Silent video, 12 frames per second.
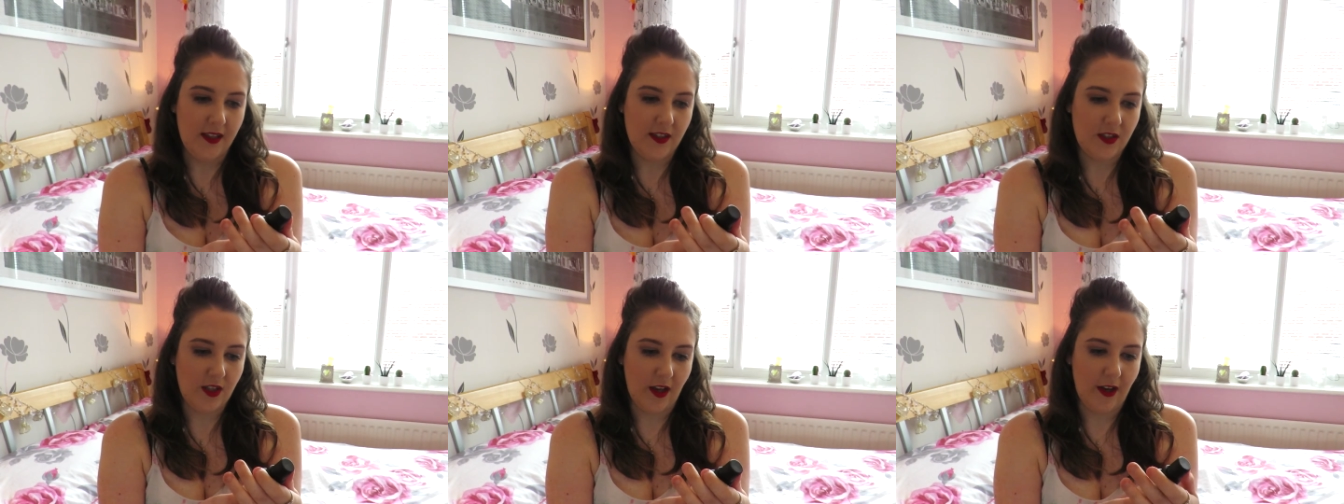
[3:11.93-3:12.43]

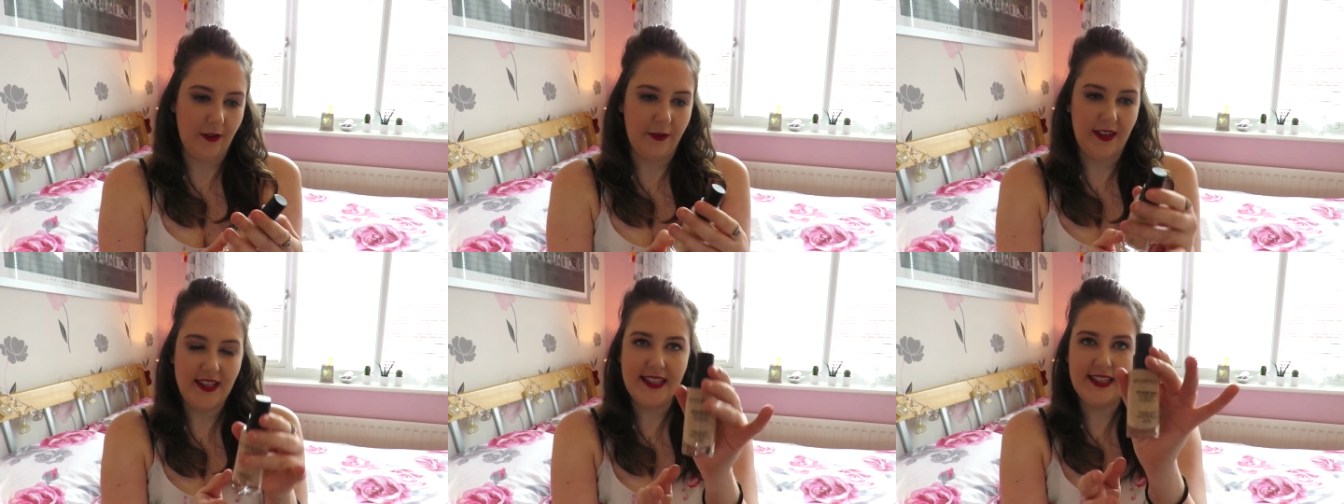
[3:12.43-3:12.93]

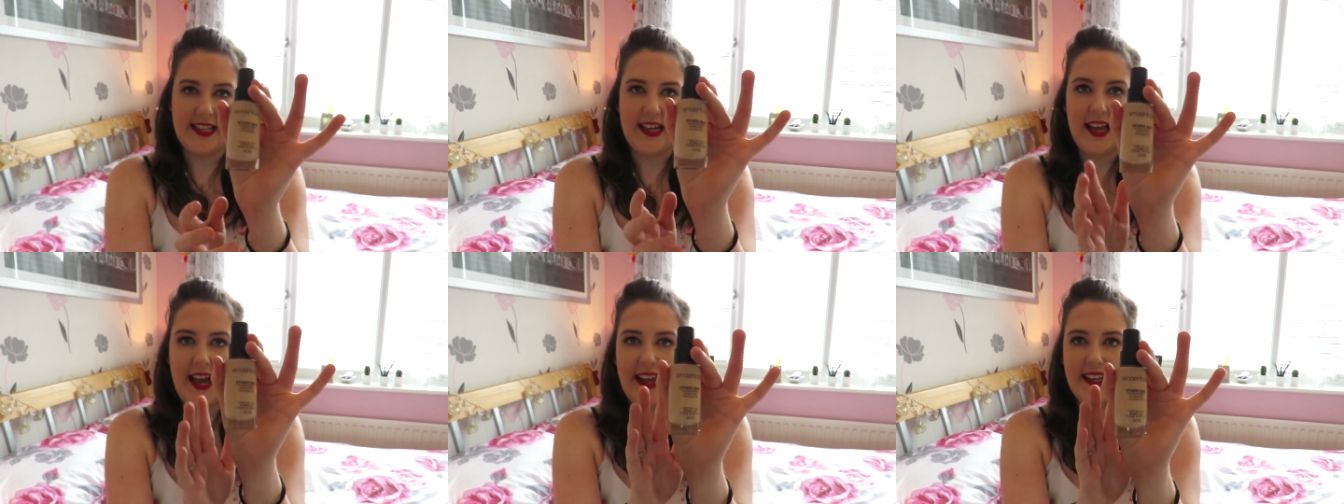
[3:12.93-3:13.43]
So this is
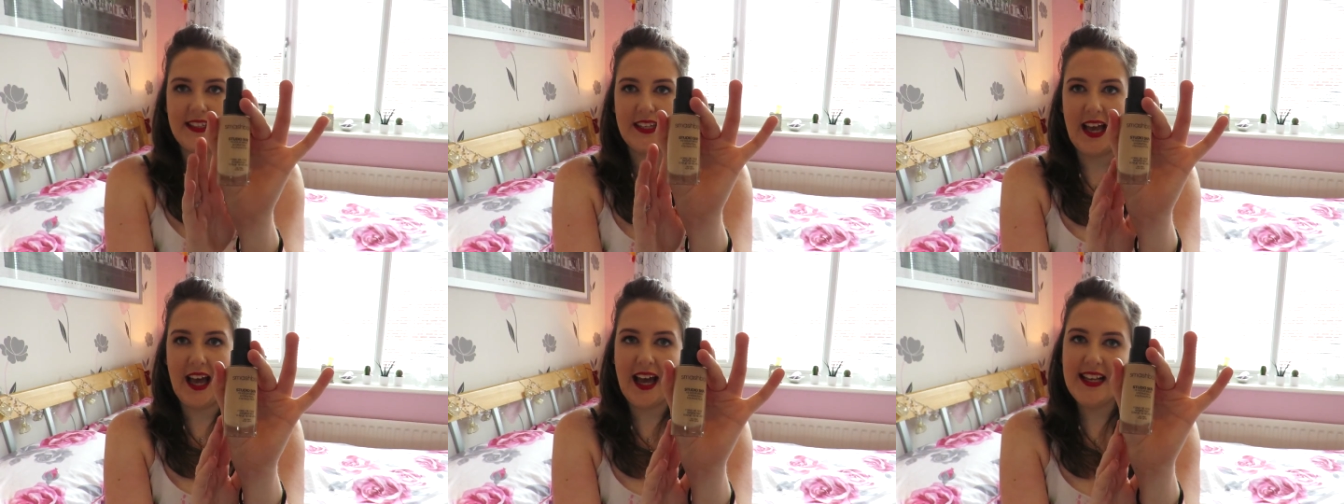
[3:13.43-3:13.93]
it, and
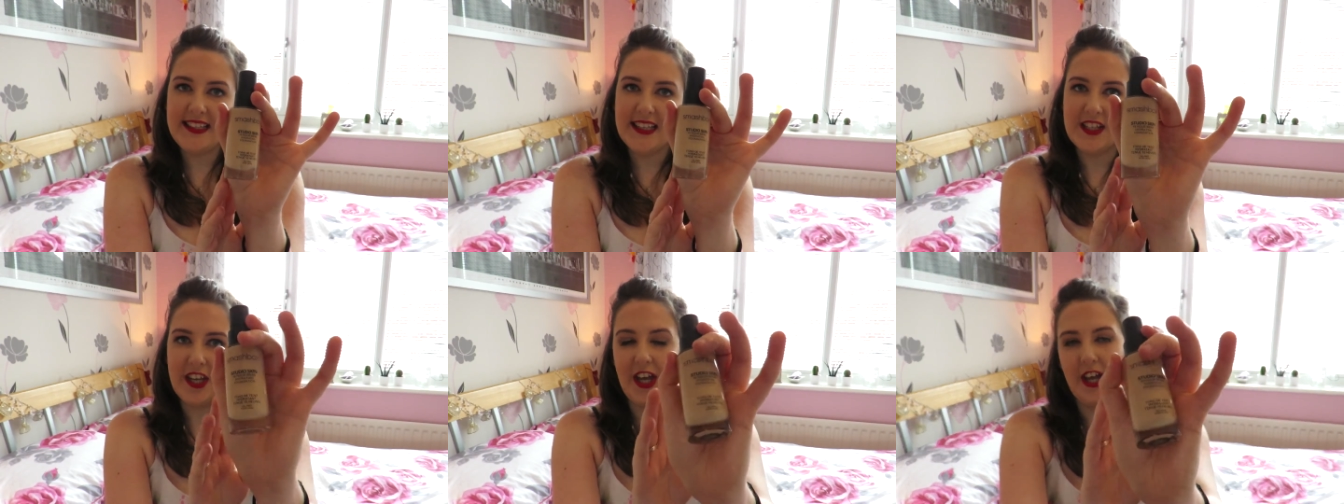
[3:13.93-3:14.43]
I
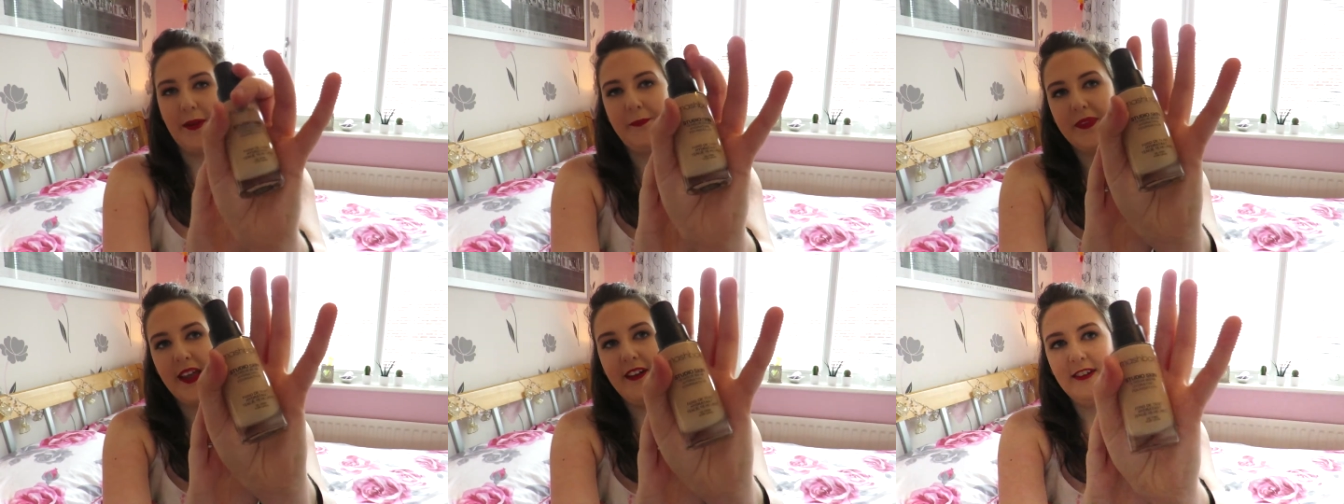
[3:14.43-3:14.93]
said to
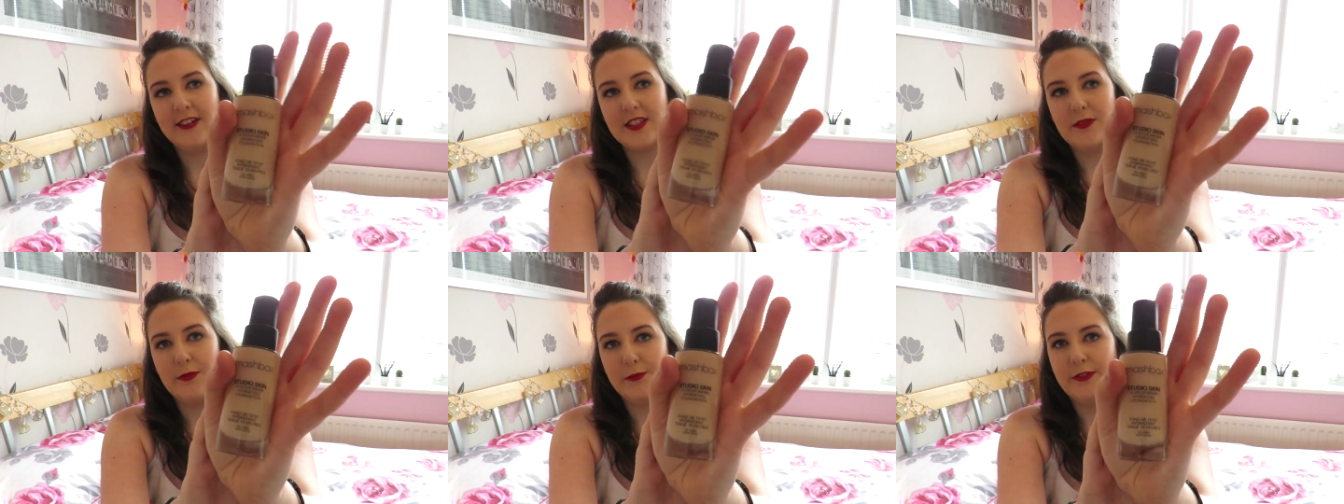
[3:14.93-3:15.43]
her, oh, it
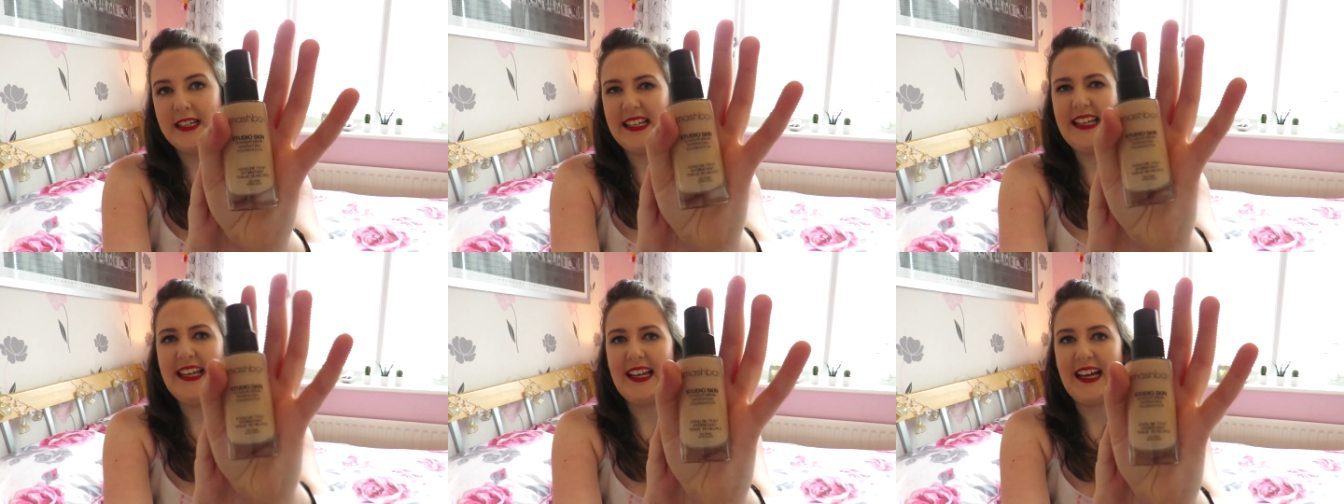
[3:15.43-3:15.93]
looks
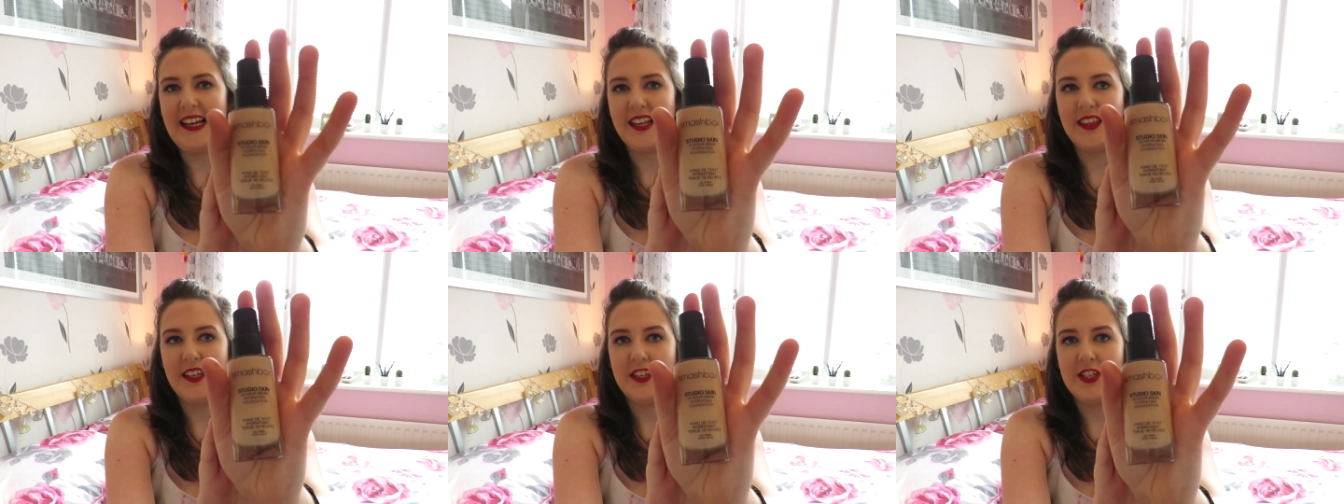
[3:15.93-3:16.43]
really
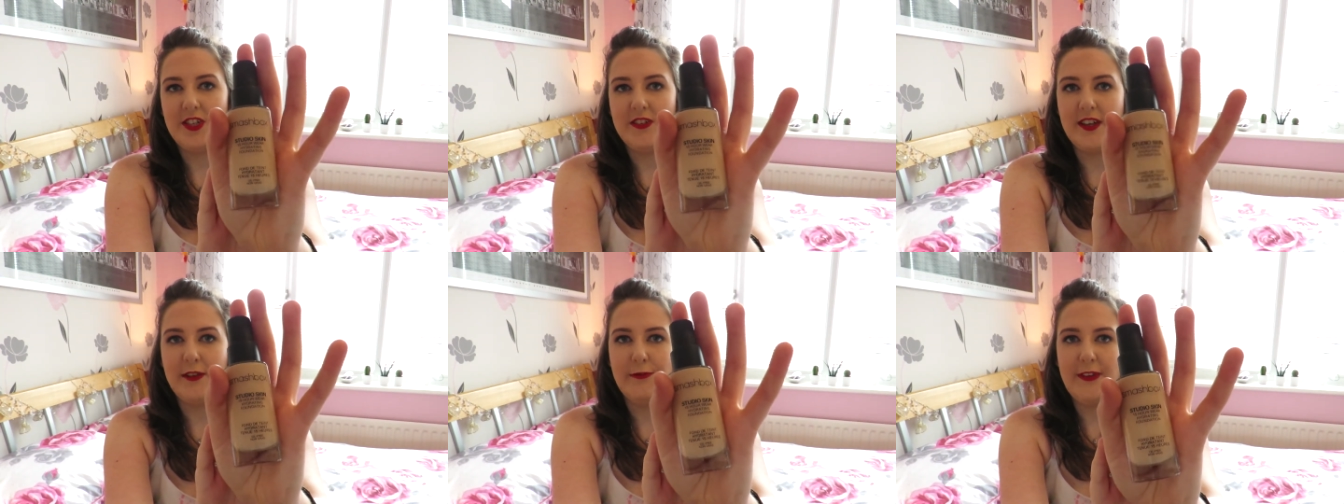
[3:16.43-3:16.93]
like the
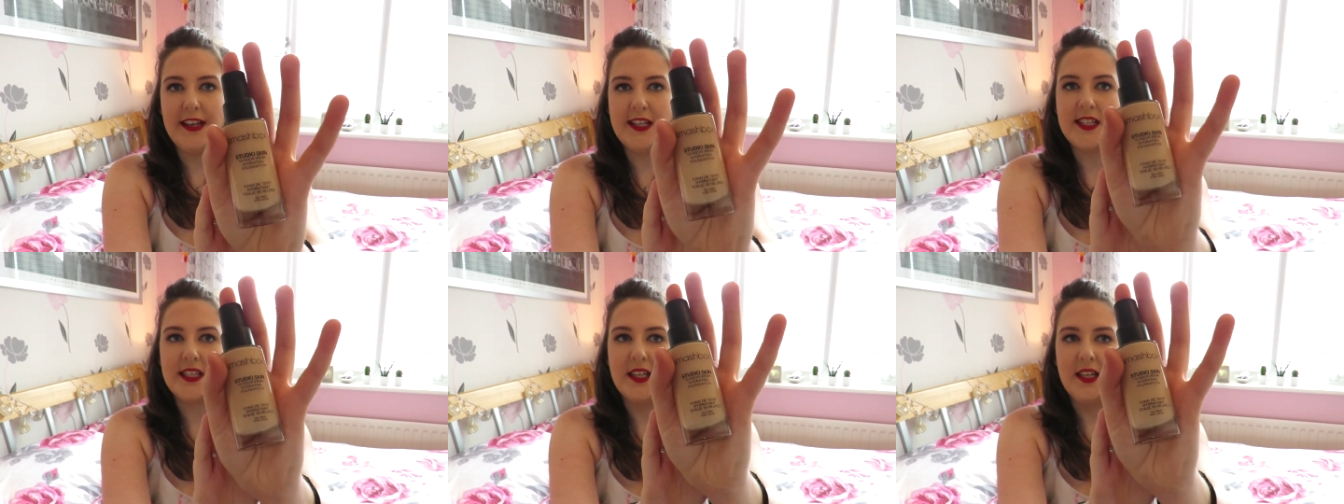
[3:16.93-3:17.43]
Studio Fix